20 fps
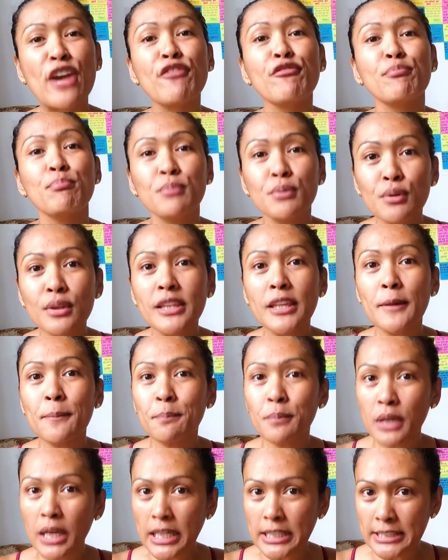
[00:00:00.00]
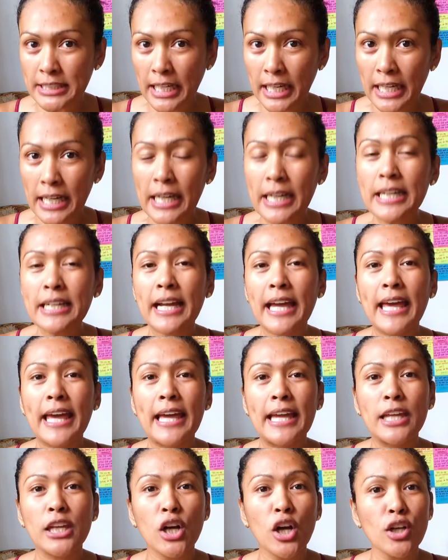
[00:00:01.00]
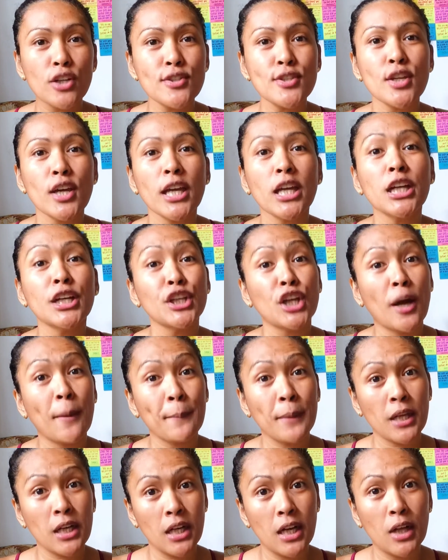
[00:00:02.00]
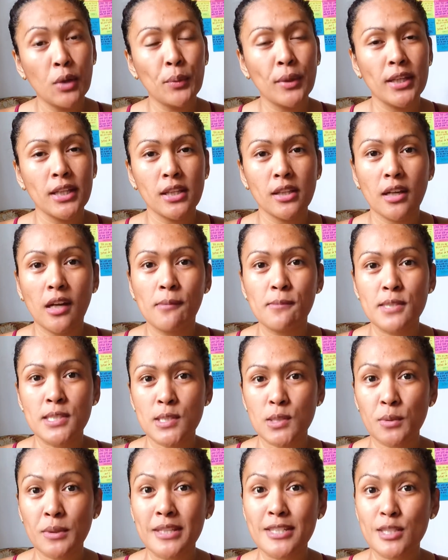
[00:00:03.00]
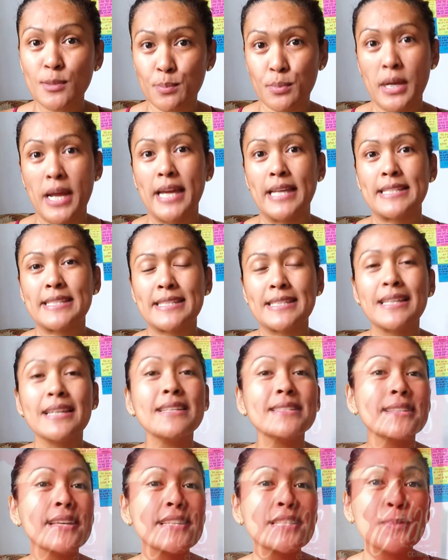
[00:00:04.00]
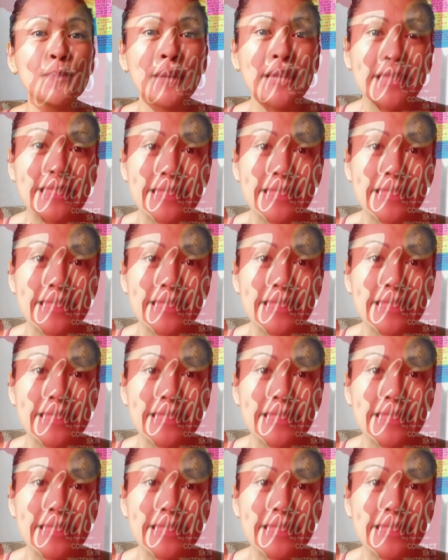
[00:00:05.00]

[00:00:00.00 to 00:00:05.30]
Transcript: beauty product, and also economical when it comes to its price. This has been